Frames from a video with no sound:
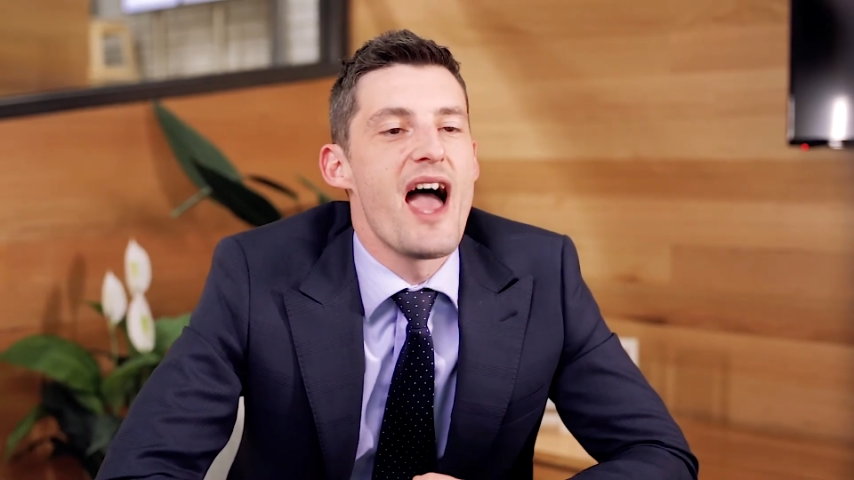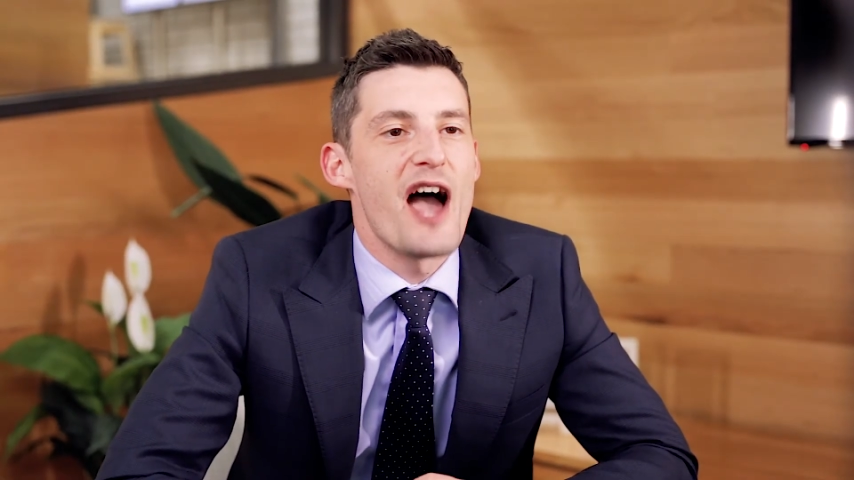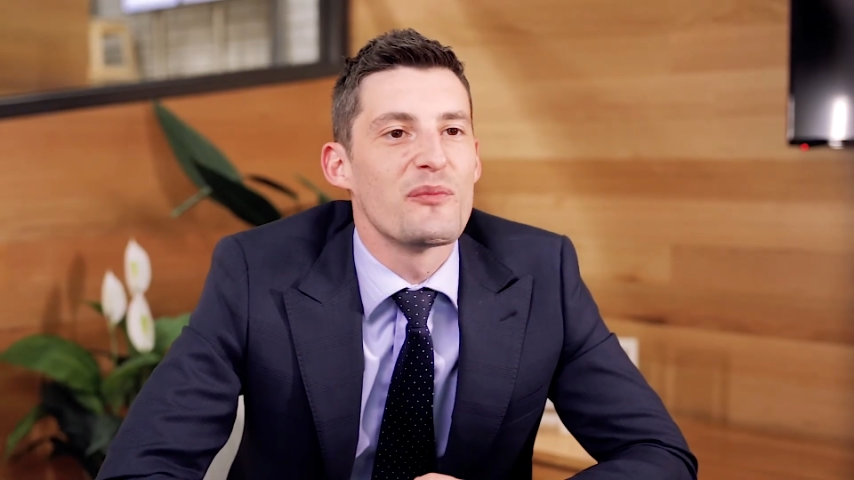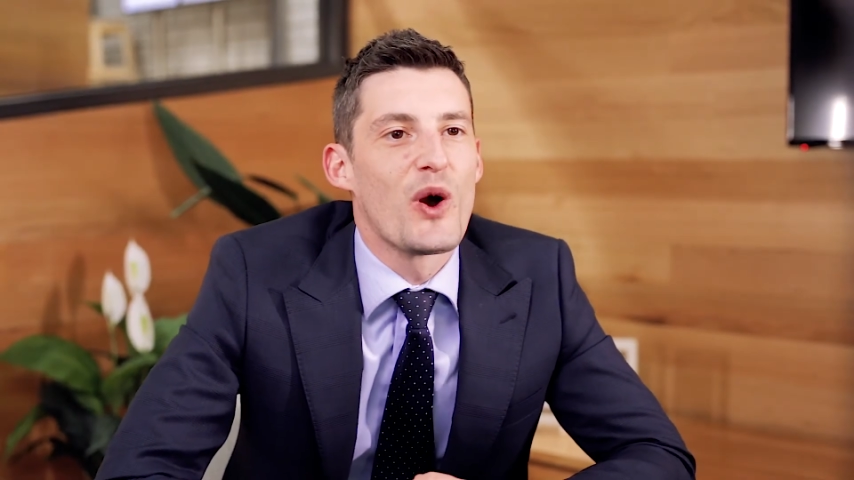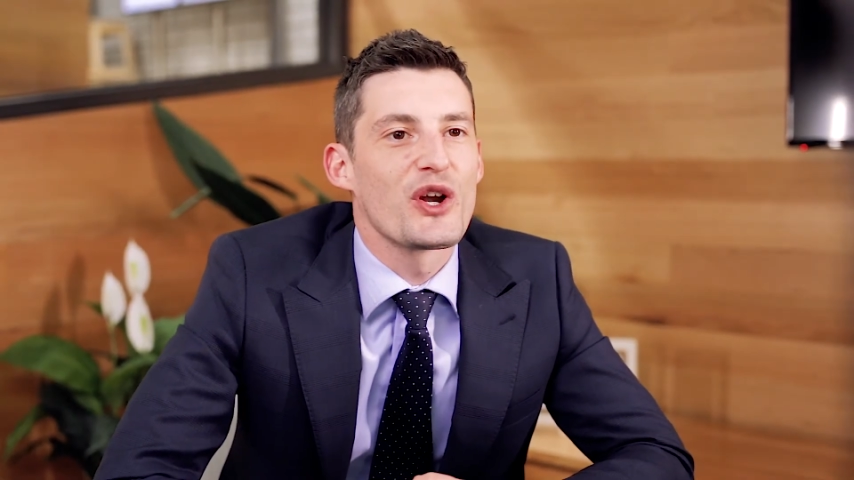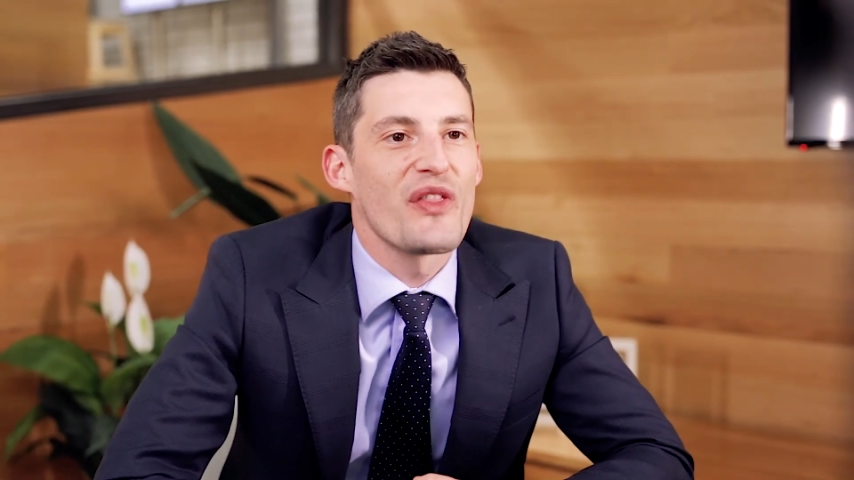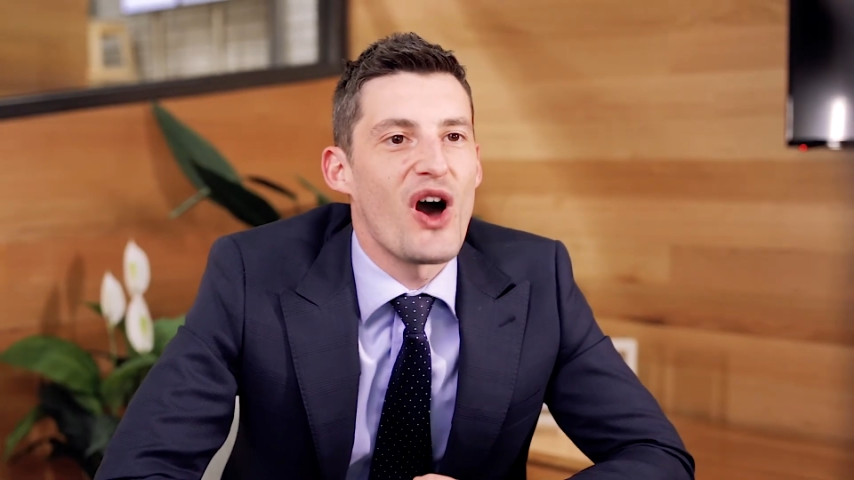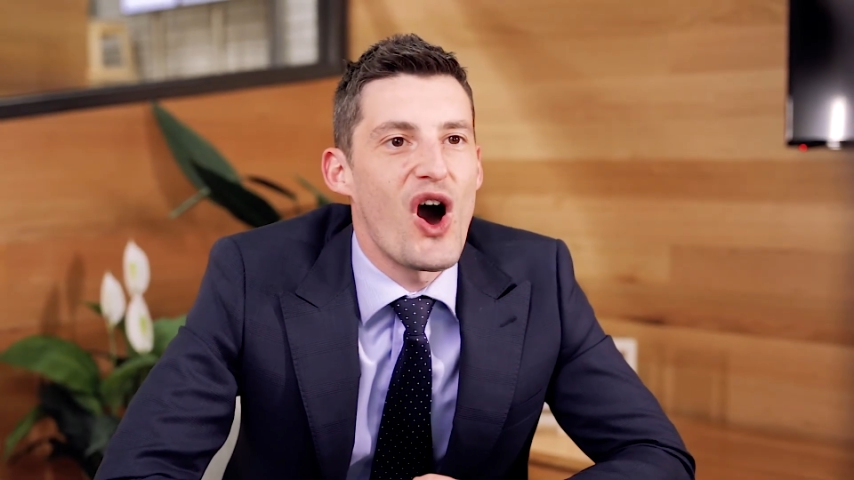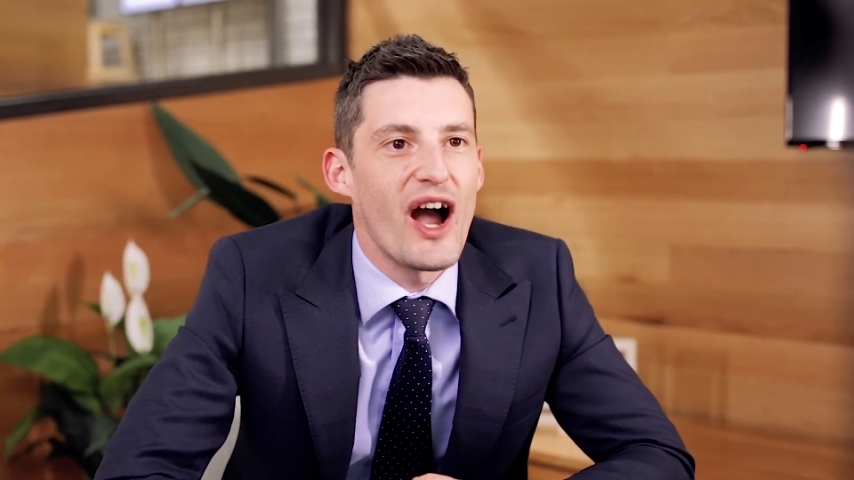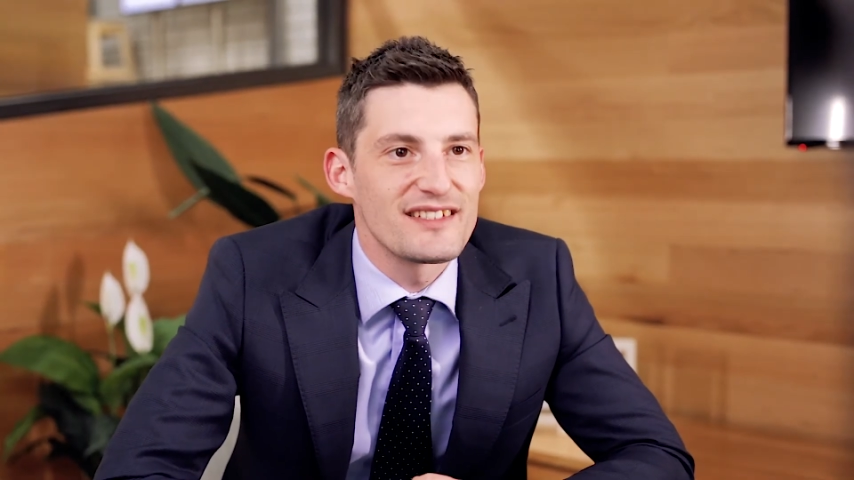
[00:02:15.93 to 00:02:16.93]
and work at the
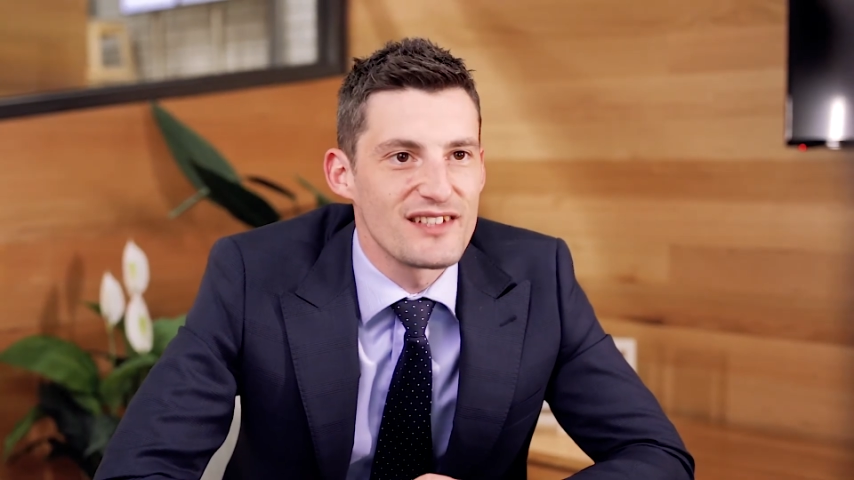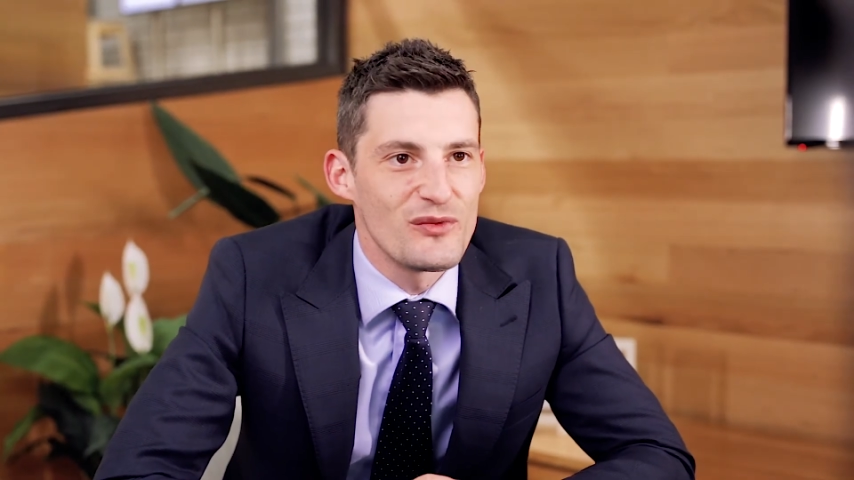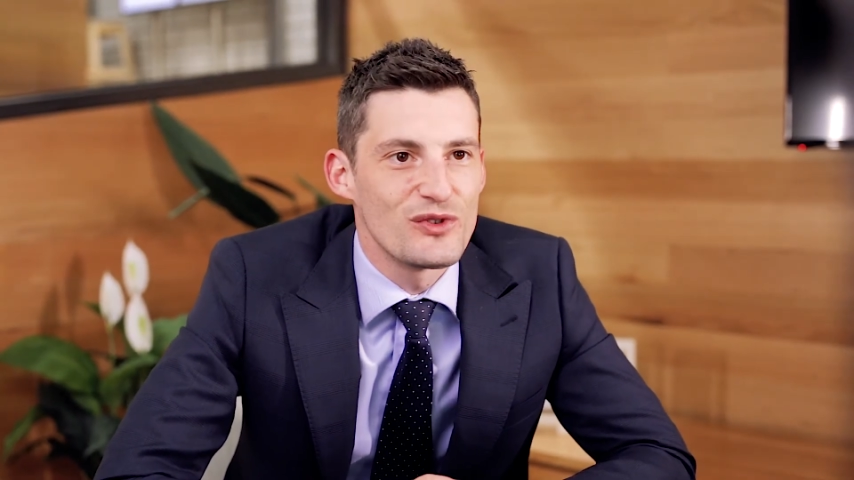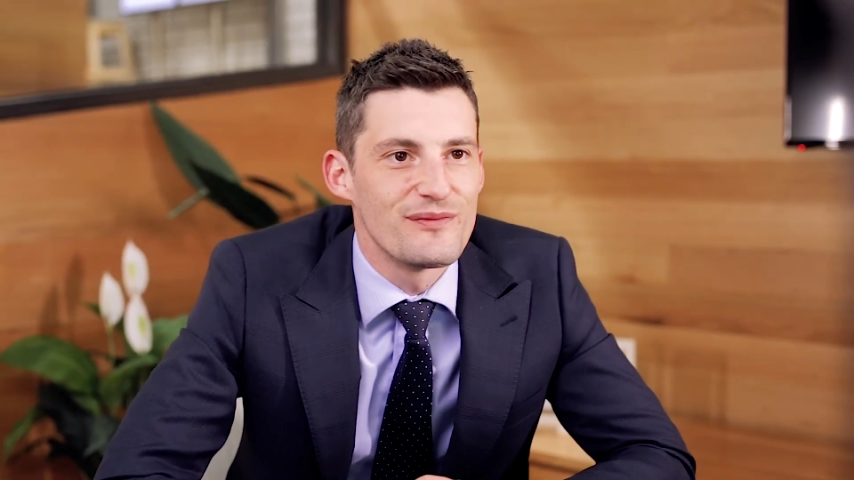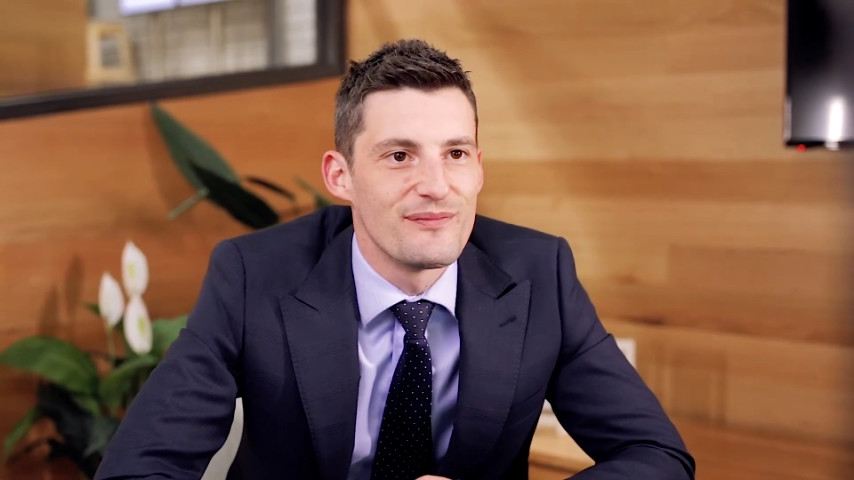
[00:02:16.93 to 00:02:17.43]
highest level.